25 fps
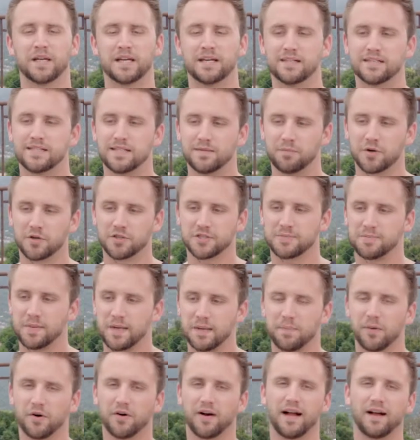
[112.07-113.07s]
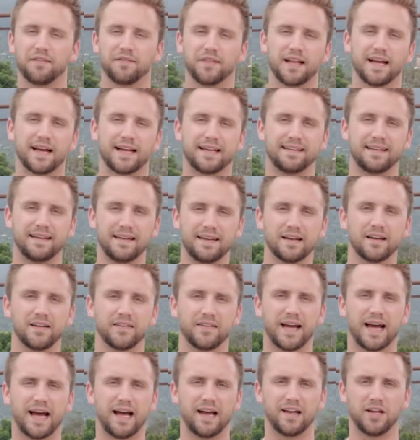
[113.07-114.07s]
See, most people have the idea
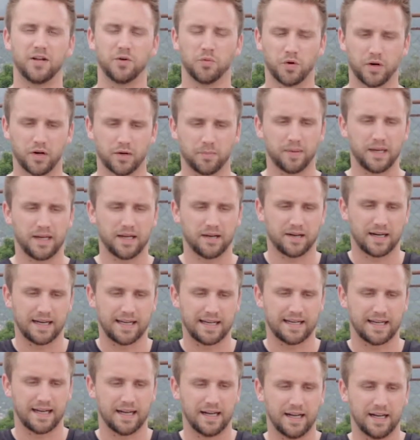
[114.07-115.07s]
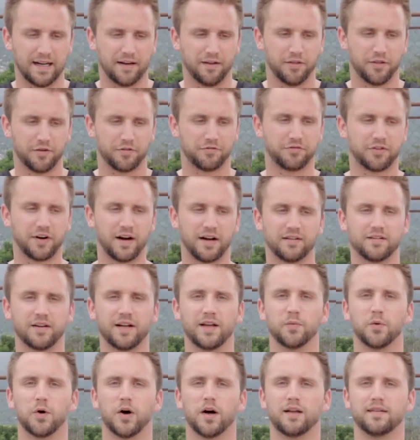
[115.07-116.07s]
that you want to be like the
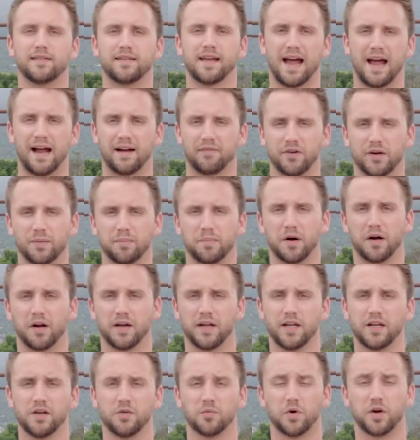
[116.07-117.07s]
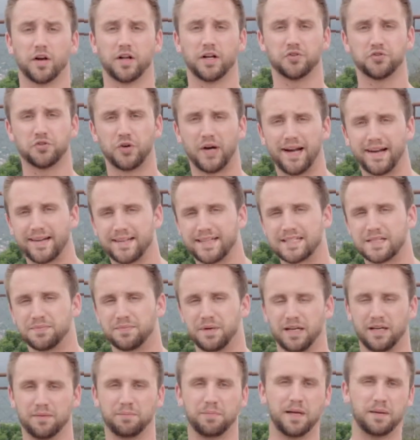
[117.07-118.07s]
friendly one to everybody. You want to attract as
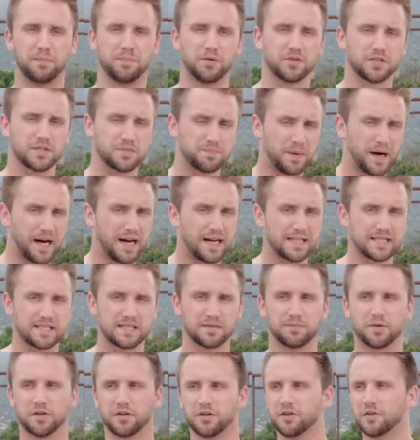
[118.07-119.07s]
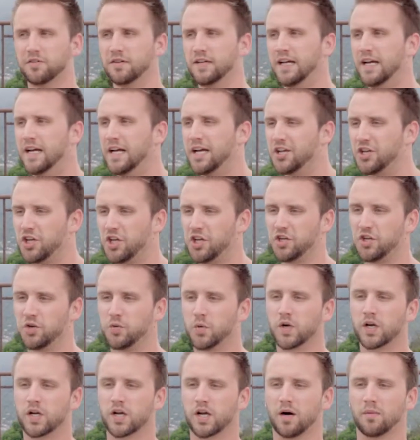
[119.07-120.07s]
many people as possible. You
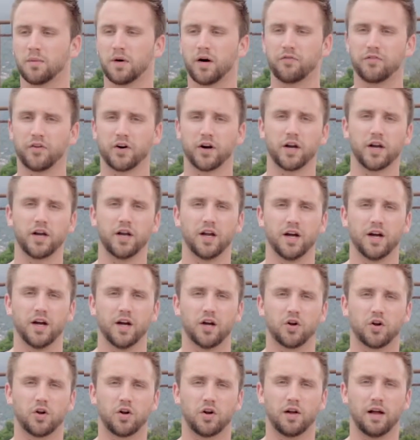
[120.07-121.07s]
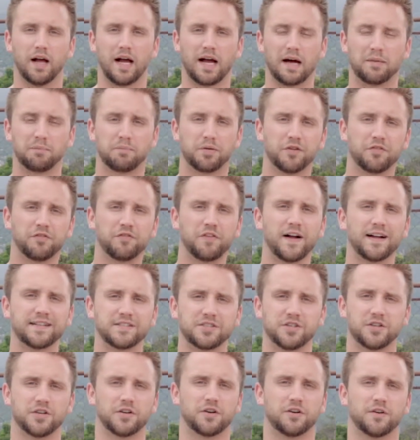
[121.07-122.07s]
want to come off very
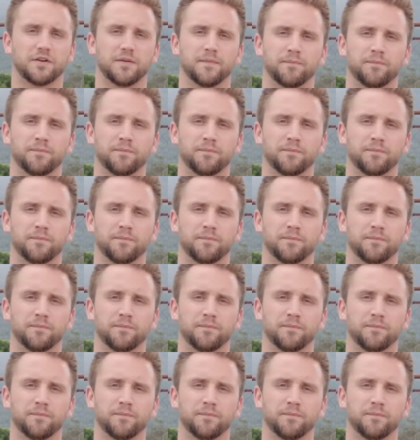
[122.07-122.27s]
professional.